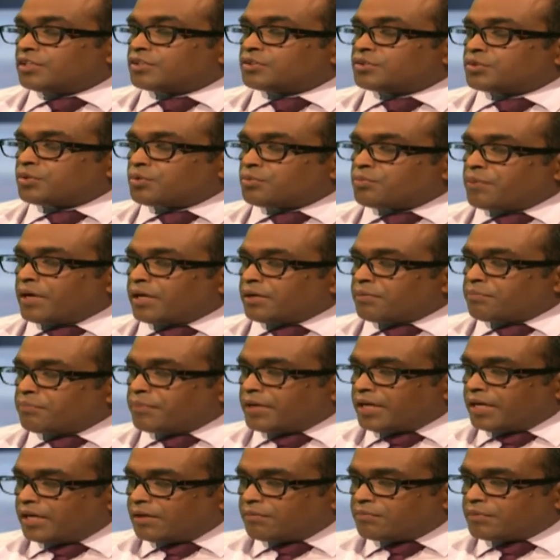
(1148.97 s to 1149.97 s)
So my
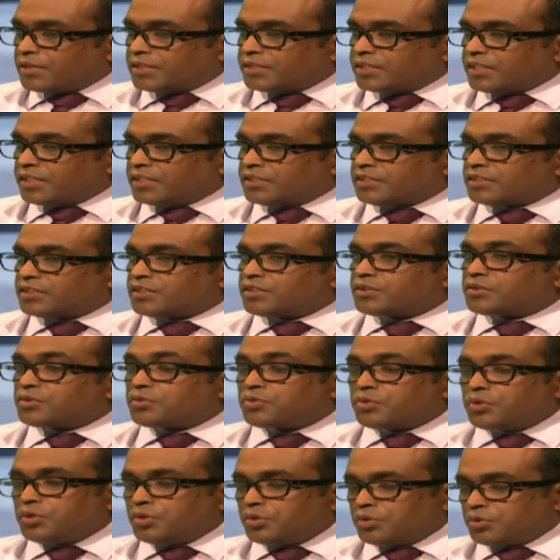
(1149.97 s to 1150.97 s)
main message
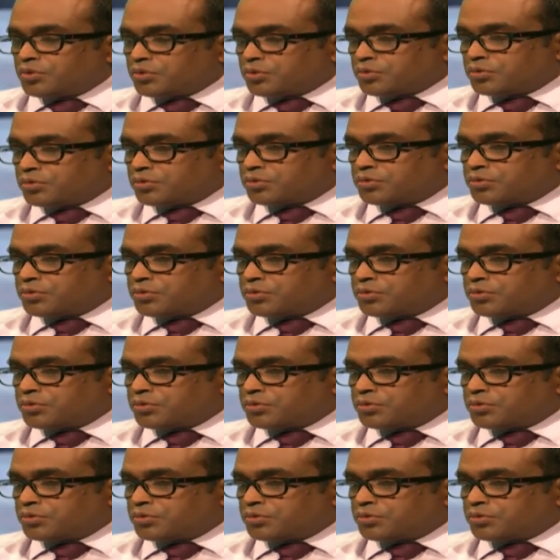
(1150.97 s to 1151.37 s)
to you,